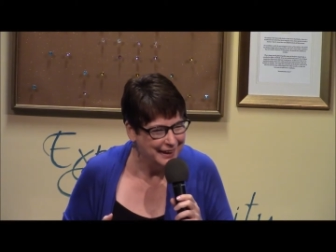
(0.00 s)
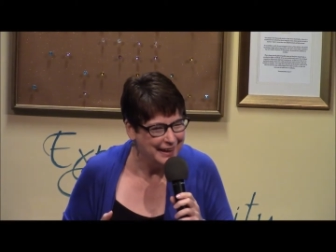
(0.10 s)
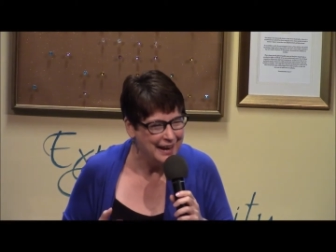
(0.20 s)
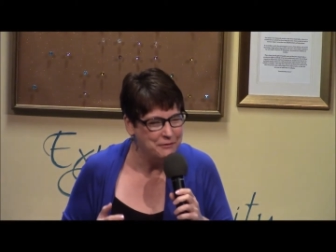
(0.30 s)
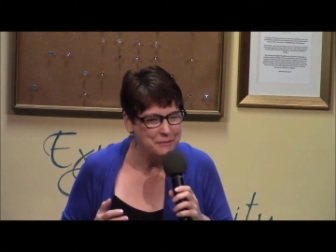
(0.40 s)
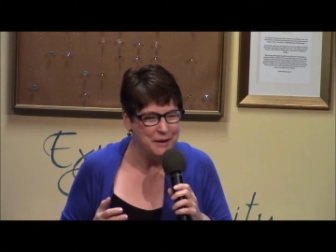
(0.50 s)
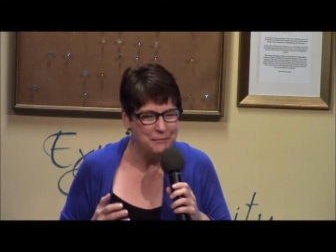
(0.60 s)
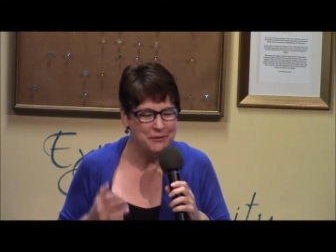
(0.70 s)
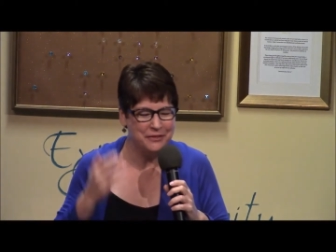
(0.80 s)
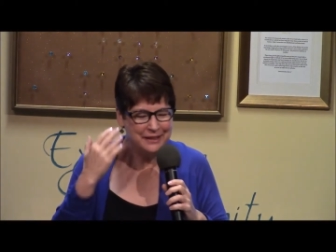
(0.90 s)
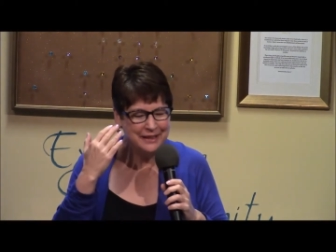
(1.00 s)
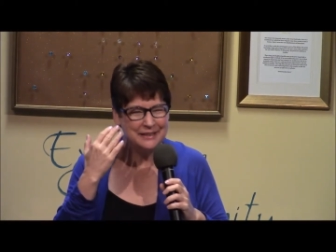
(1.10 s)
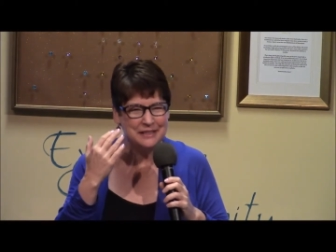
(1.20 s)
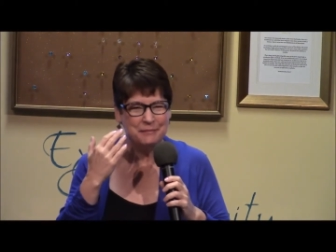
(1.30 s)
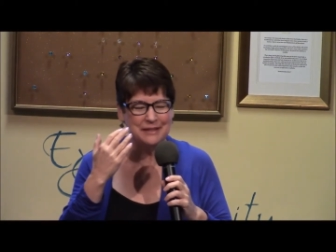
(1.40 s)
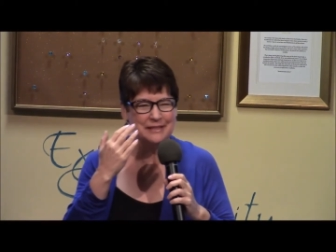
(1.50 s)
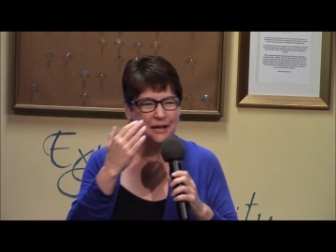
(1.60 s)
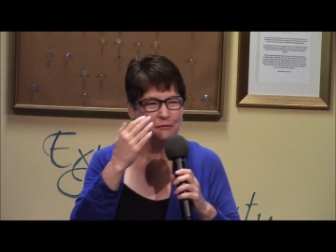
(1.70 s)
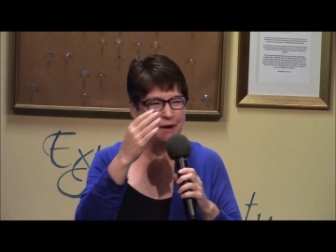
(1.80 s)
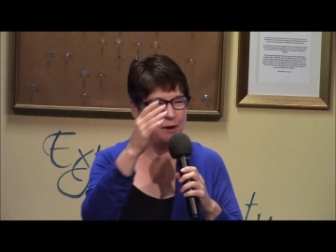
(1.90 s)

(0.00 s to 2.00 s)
And I remember thinking to myself,